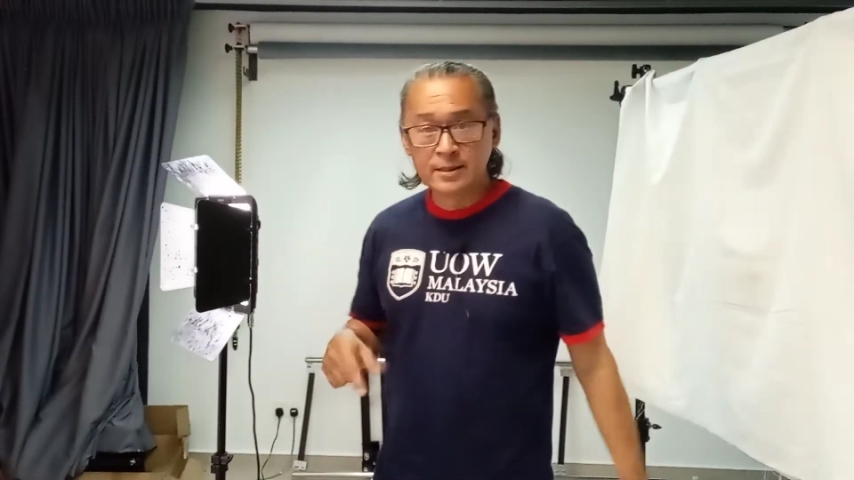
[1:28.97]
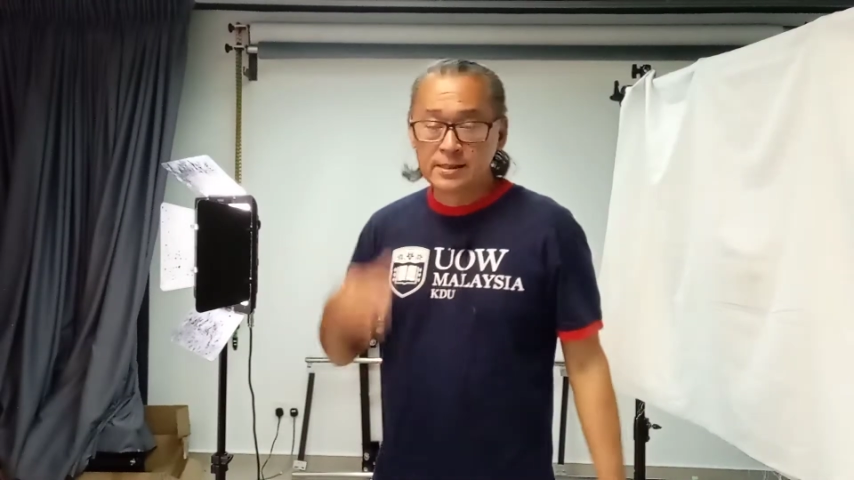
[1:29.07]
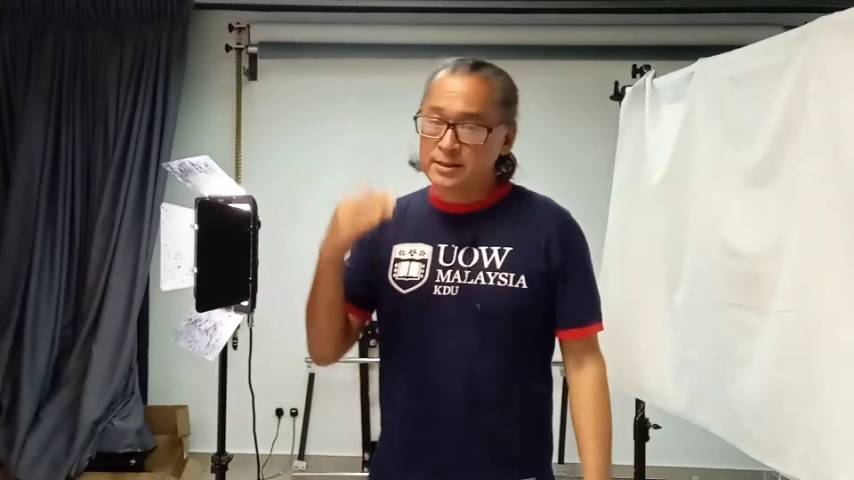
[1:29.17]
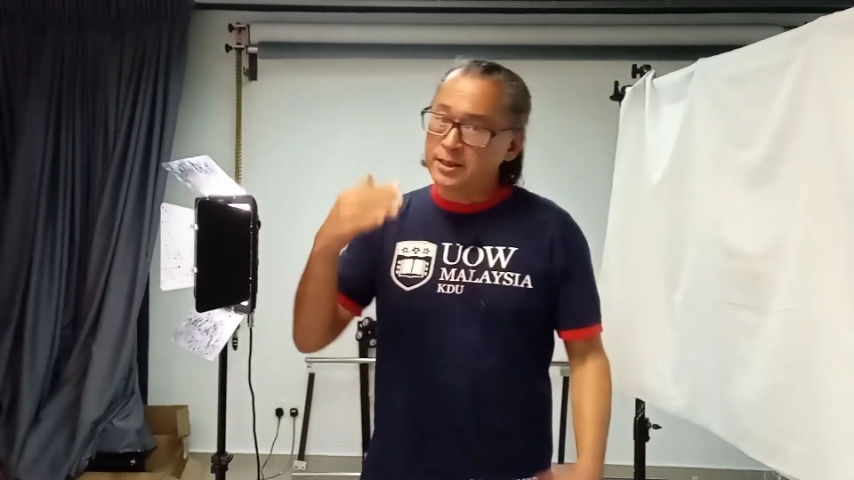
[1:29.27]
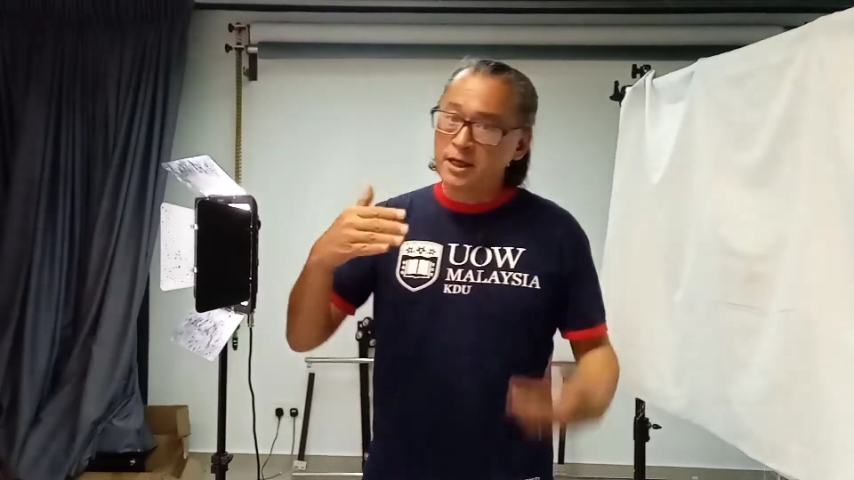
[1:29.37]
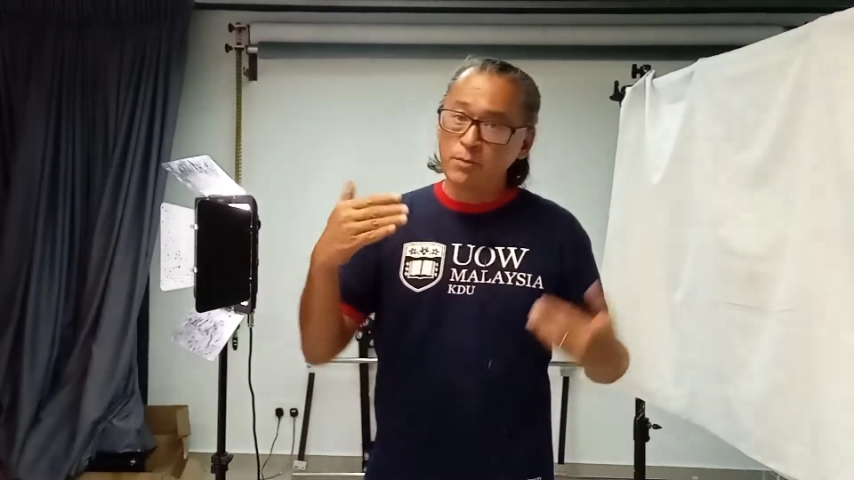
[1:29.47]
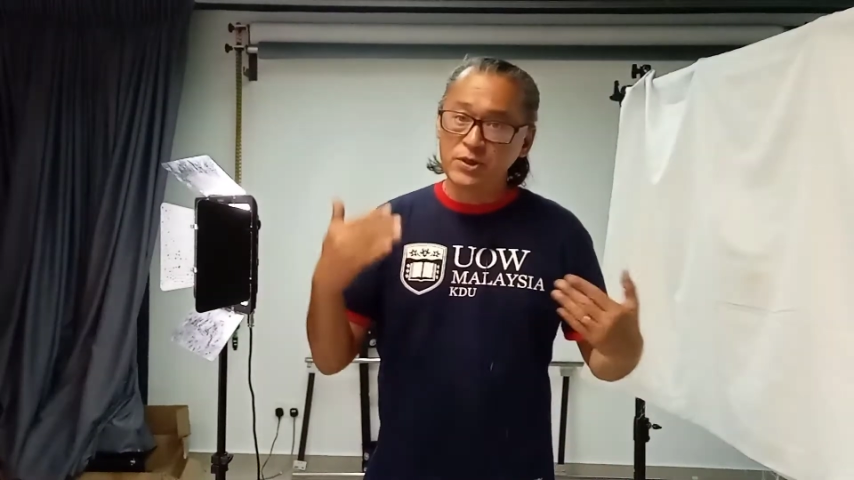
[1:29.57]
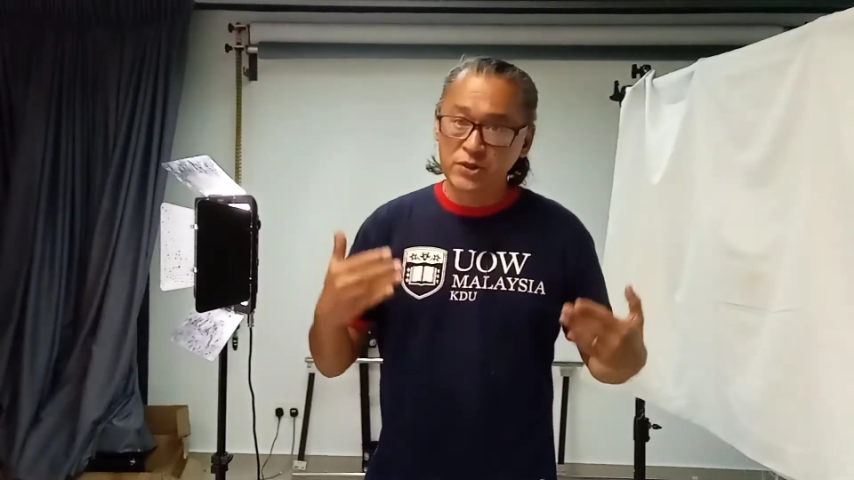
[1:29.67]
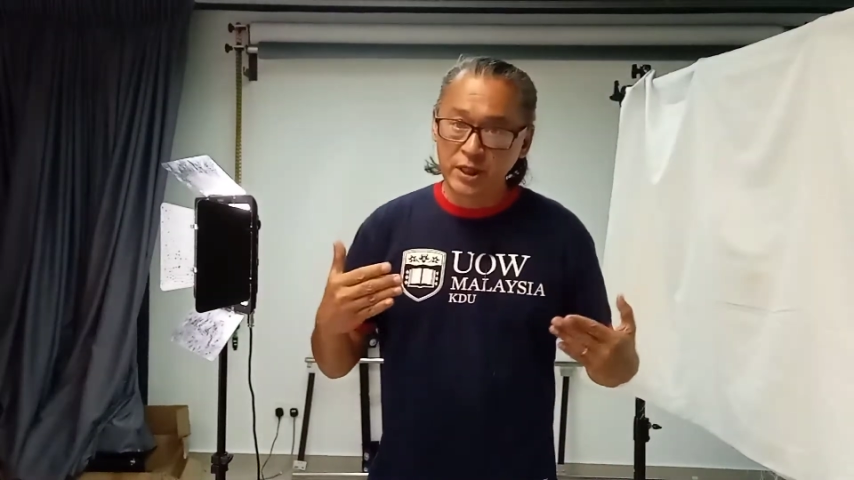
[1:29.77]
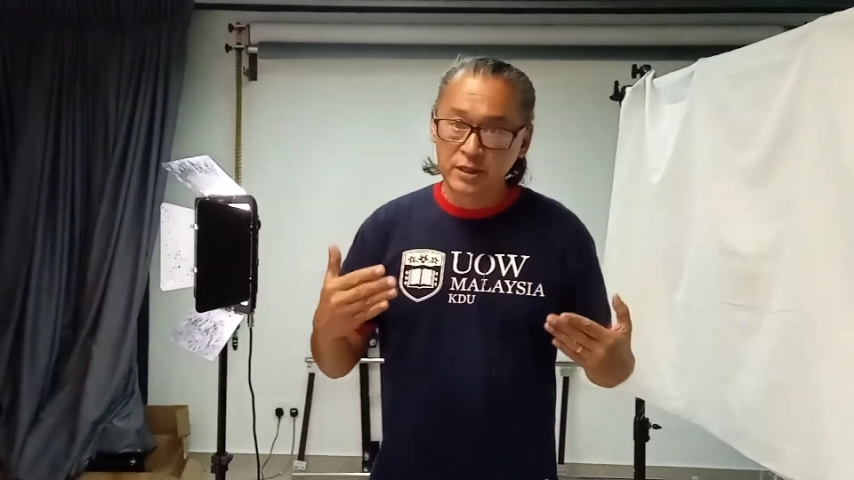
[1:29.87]
Setting up a
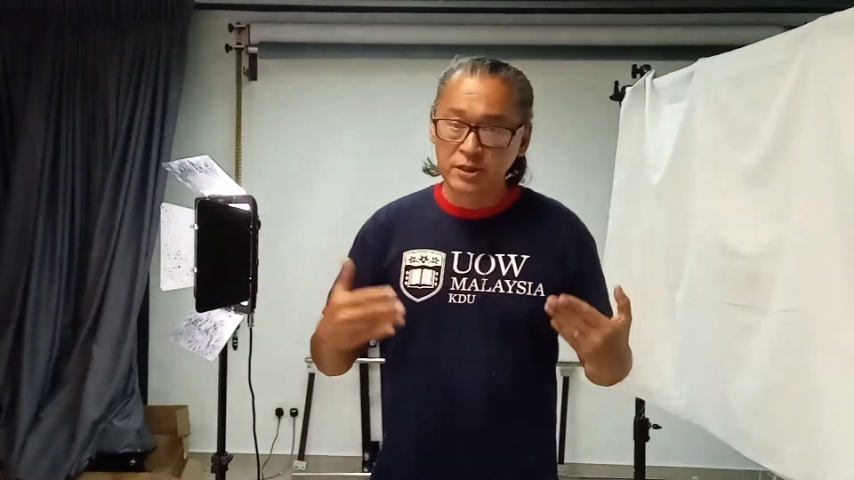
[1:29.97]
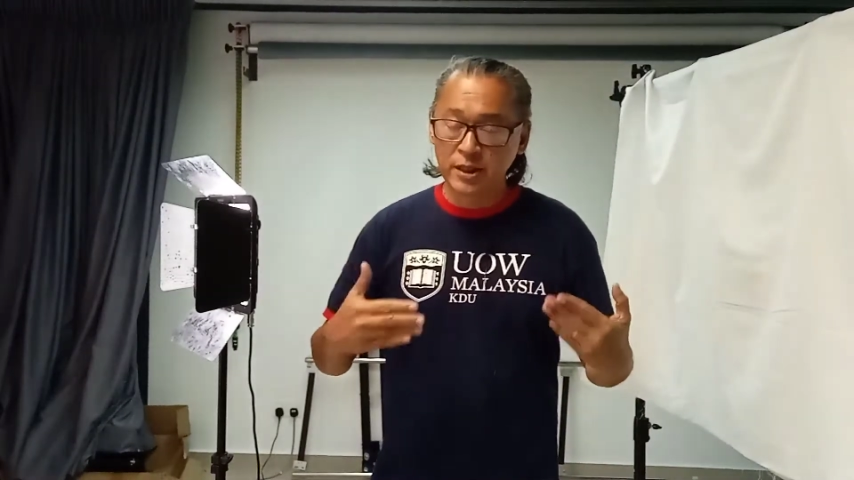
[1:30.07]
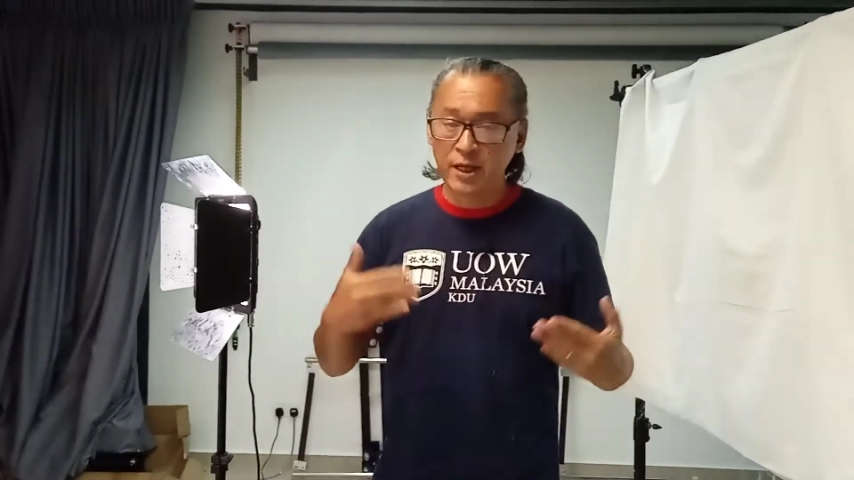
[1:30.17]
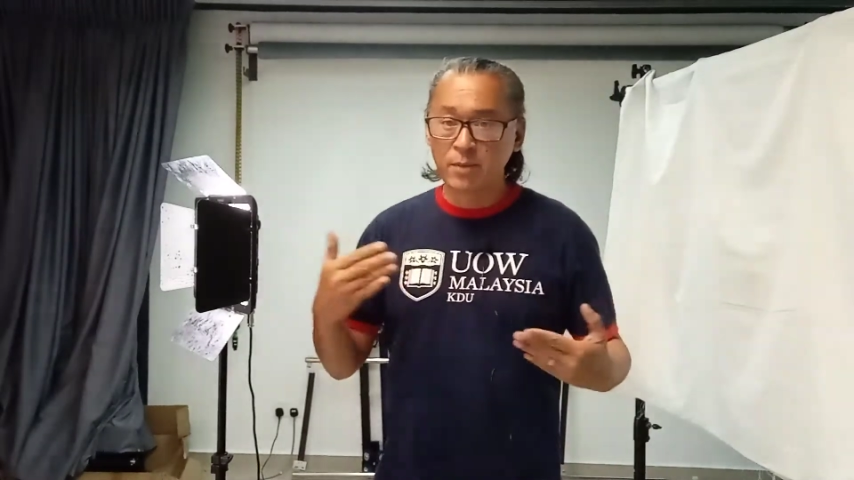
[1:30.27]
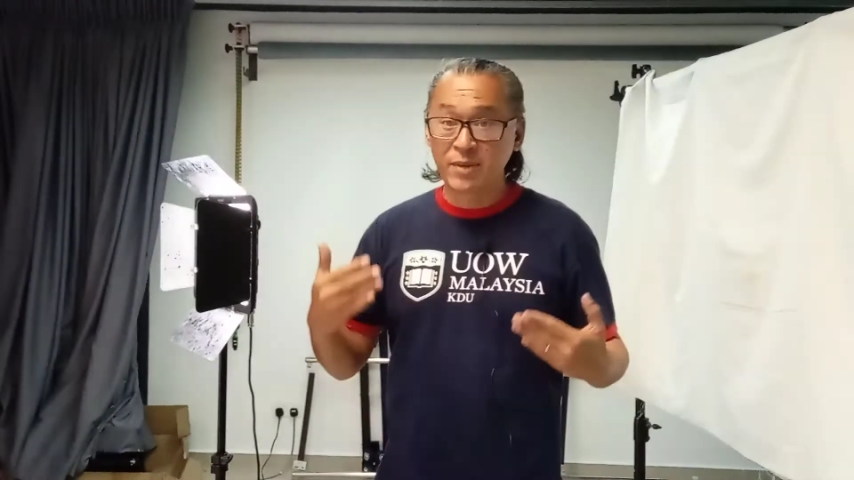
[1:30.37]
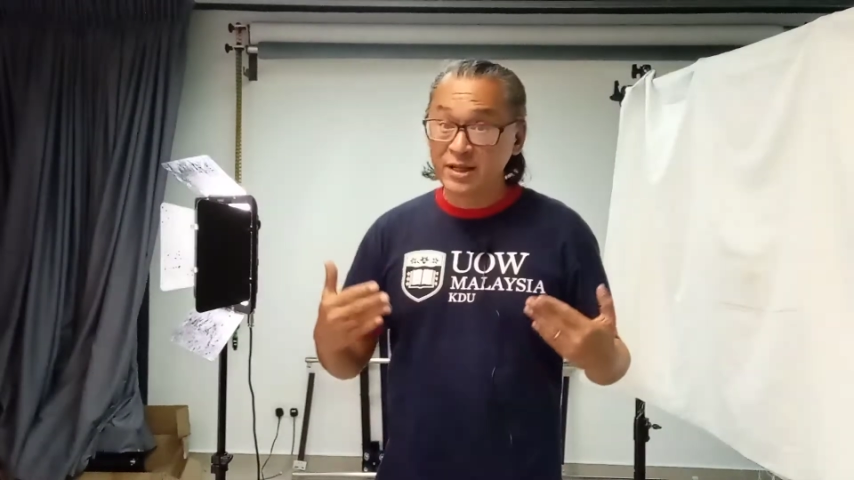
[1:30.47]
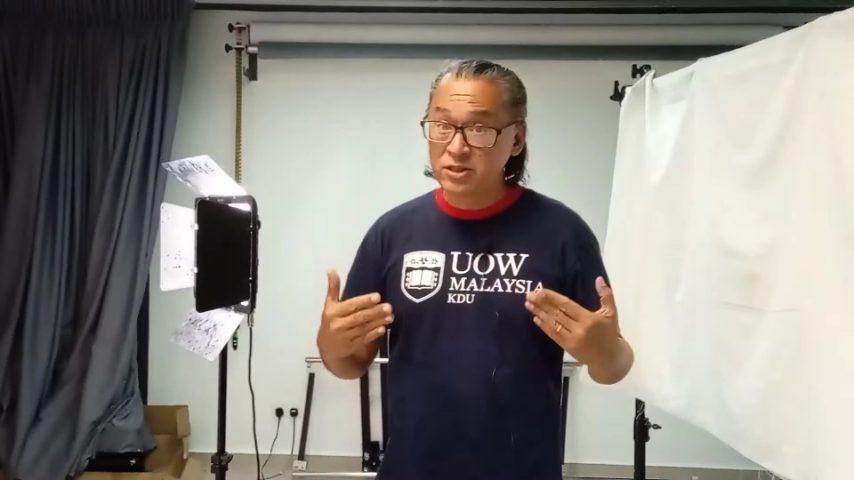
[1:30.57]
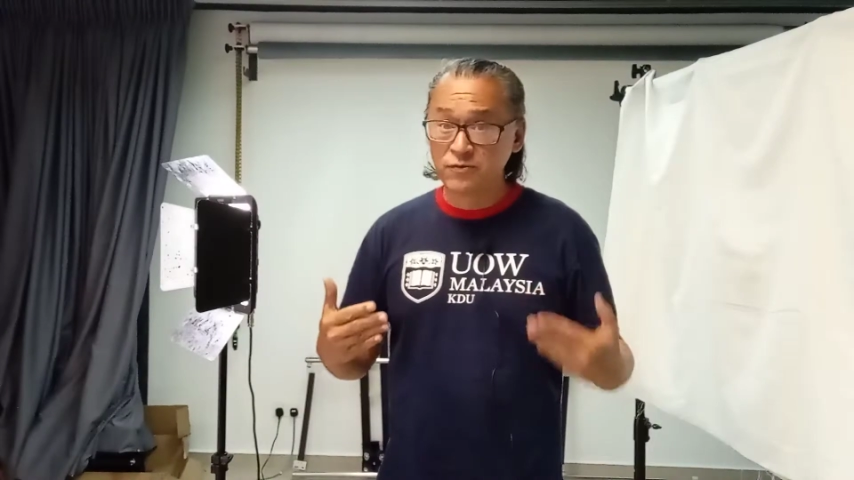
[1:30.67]
scene, setting up lighting